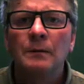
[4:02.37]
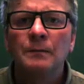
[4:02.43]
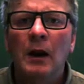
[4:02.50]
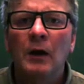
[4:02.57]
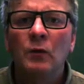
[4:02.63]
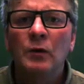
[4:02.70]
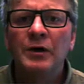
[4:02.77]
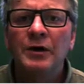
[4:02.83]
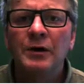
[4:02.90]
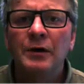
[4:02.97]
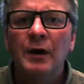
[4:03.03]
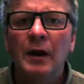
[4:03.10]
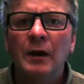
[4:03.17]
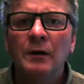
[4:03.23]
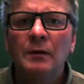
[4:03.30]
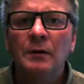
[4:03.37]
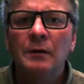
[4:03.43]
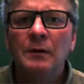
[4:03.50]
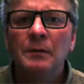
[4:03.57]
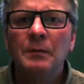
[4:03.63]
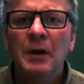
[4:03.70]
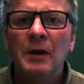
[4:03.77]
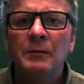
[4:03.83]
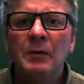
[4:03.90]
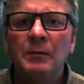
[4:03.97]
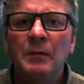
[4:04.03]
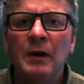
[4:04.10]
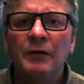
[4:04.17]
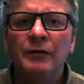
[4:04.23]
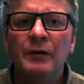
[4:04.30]
And we need a payment
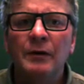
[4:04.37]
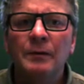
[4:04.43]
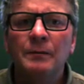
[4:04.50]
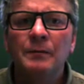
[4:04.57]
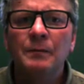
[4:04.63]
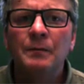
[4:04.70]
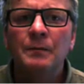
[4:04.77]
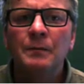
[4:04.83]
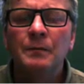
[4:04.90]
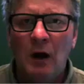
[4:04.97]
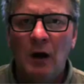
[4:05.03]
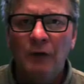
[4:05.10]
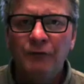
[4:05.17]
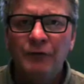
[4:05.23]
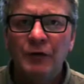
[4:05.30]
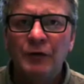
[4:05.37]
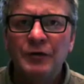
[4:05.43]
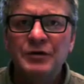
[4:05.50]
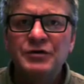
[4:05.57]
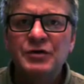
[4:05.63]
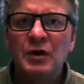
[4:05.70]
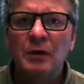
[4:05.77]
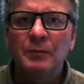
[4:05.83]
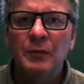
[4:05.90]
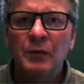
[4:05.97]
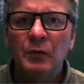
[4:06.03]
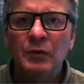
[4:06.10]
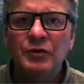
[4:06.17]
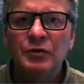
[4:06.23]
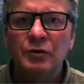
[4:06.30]
method. I'll fill this up
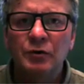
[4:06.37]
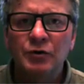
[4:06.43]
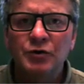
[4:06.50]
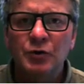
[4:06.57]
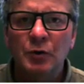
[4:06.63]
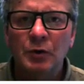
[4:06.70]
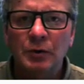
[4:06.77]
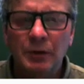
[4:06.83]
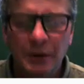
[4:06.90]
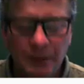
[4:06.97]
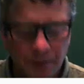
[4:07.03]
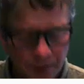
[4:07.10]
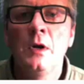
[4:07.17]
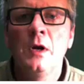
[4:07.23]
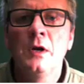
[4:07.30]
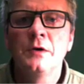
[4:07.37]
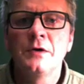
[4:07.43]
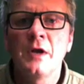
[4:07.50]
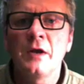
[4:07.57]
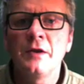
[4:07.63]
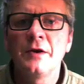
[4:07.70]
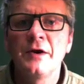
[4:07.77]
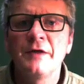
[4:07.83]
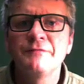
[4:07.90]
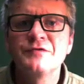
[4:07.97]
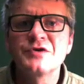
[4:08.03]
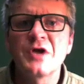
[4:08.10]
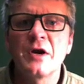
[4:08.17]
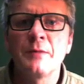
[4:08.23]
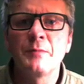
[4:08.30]
and return shortly. Now that I've
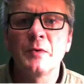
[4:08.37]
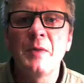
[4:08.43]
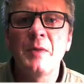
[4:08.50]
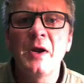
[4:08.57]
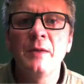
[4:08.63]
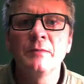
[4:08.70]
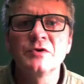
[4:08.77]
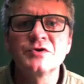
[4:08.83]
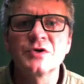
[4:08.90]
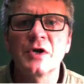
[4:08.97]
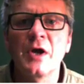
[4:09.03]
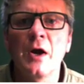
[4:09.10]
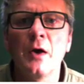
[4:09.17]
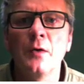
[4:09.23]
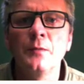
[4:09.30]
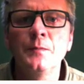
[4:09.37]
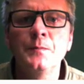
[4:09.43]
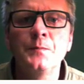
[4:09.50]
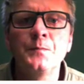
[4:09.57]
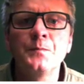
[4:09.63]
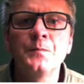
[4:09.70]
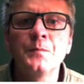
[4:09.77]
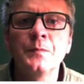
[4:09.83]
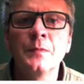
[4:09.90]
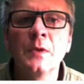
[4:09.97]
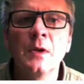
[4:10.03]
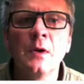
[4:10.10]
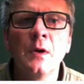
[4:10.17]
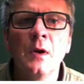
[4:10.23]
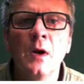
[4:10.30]
set up a payments account,
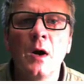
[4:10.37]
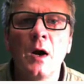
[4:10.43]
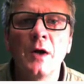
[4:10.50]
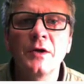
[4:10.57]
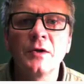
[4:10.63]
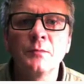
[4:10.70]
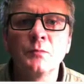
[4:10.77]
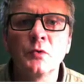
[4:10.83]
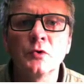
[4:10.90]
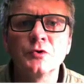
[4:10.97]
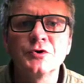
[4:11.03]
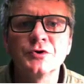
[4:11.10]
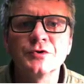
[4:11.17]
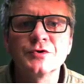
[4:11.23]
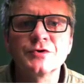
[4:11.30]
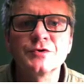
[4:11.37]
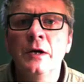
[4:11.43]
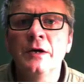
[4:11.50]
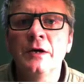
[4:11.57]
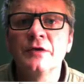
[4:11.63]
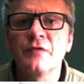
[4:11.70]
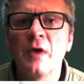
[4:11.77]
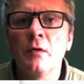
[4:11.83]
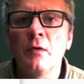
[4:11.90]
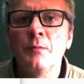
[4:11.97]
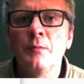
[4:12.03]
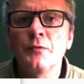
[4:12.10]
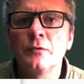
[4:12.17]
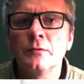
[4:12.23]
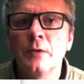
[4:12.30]
I can purchase. It is
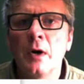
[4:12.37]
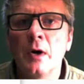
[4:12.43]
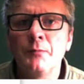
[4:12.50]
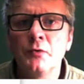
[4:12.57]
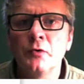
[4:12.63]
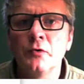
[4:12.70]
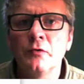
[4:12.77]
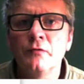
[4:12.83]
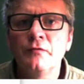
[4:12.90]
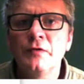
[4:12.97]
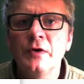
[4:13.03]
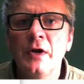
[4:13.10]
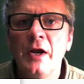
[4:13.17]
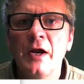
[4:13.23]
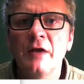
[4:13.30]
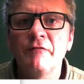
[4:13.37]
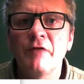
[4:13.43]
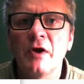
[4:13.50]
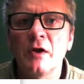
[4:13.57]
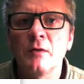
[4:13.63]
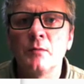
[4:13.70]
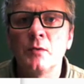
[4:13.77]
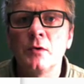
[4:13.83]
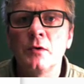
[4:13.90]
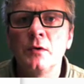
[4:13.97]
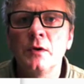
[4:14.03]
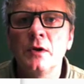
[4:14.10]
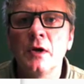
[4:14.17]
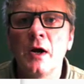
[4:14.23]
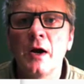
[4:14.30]
now approved and
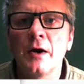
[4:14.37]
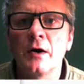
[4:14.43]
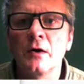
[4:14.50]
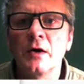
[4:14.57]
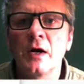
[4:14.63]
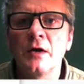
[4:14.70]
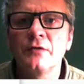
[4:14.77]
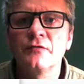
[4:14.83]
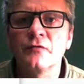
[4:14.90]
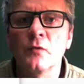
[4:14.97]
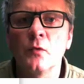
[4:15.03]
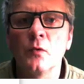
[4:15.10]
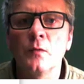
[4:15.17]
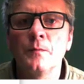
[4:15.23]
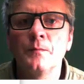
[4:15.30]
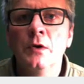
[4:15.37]
available on our console.